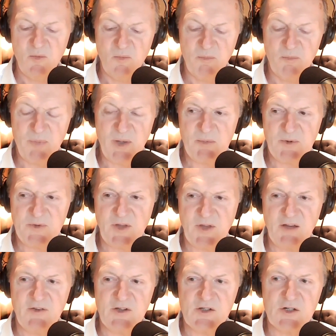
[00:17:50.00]
People
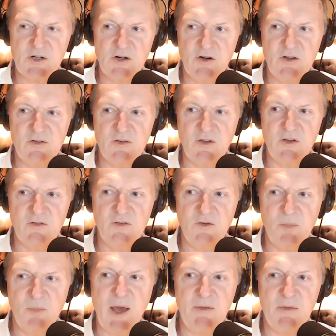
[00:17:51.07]
think of insurers as you
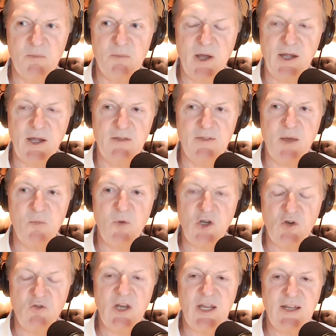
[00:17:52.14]
pay them the money, and then when
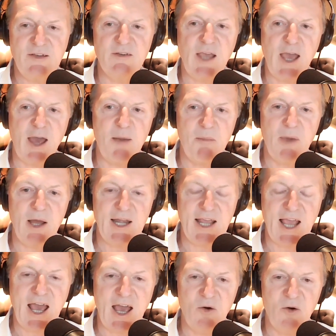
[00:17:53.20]
you need to get money
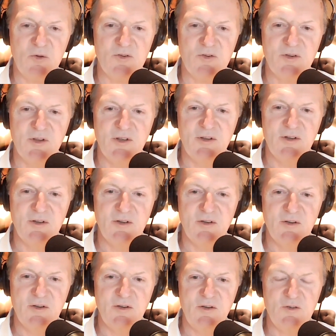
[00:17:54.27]
out,
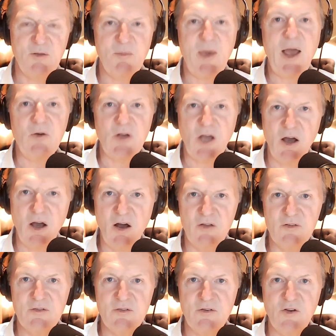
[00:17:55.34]
you somehow
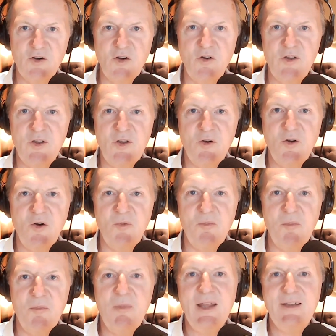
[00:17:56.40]
can't. You're not
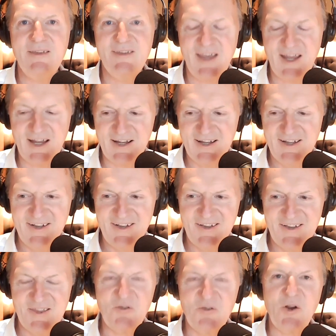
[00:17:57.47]
meeting
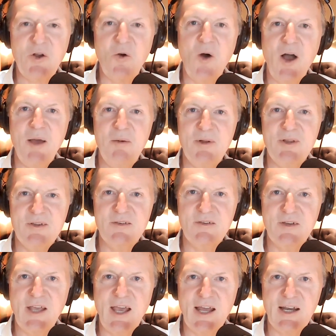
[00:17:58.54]
the requirements
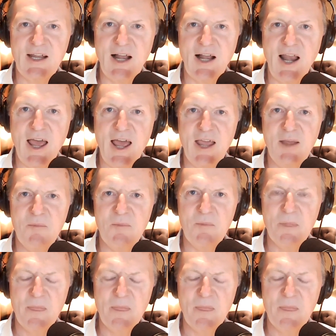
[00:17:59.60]
to get a claim.